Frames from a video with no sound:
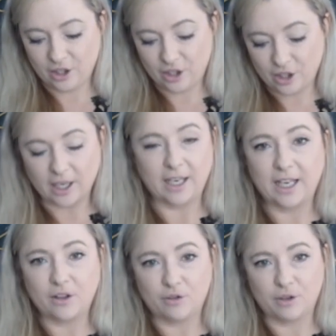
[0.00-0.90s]
you're going to
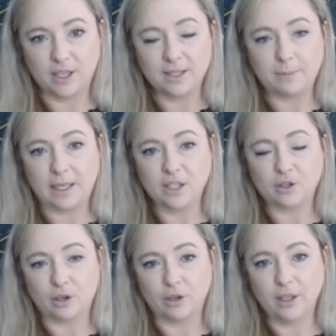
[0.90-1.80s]
get through this, be
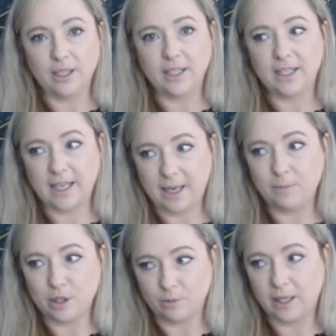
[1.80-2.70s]
strong,
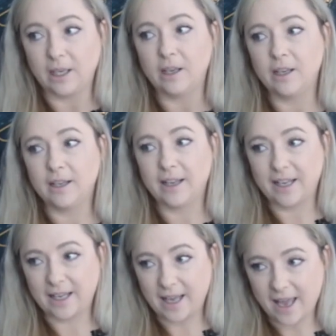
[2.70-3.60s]
keep doing,
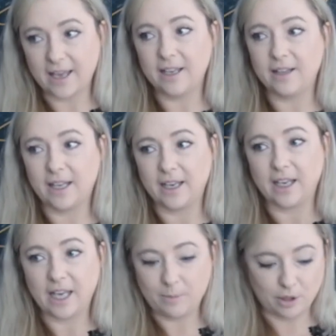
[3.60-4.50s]
hang in there,
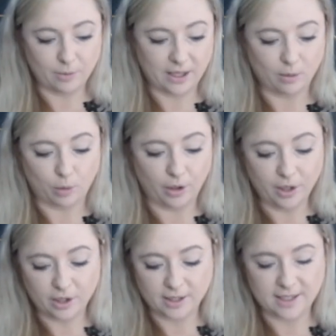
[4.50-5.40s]
keep doing the
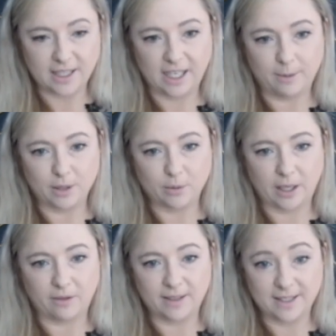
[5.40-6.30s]
work, because it's sitting in
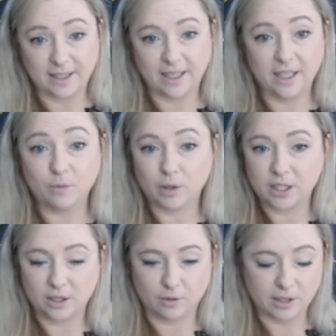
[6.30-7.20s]
between a resilient, which
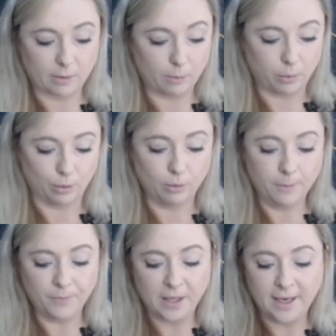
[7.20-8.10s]
is also a
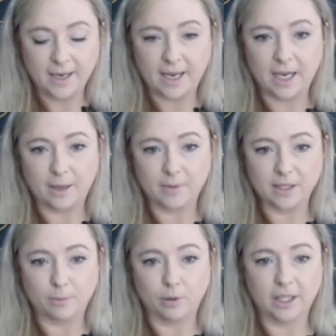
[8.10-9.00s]
bull. There's
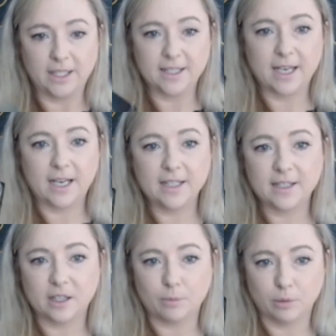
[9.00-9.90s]
a bull in this card,
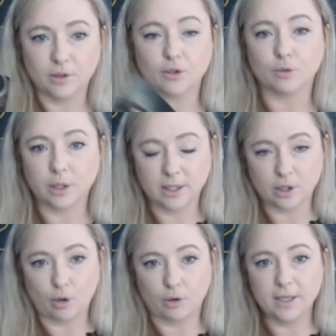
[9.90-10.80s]
so the bull is
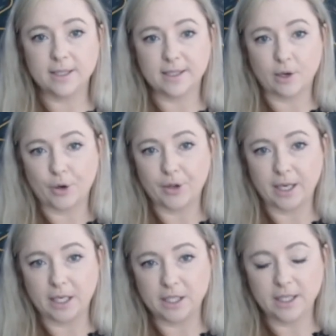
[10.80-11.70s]
Taurus, it's earth
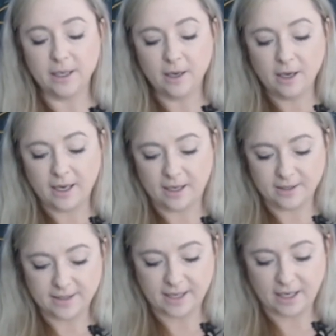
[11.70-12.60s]
energy, and
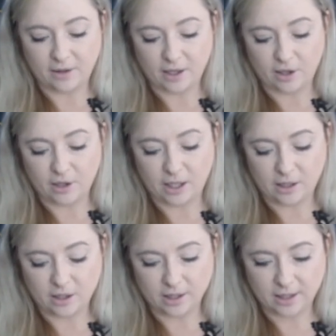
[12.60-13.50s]
it's saying that you need
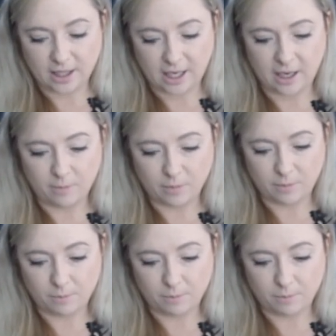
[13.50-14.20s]
to just keep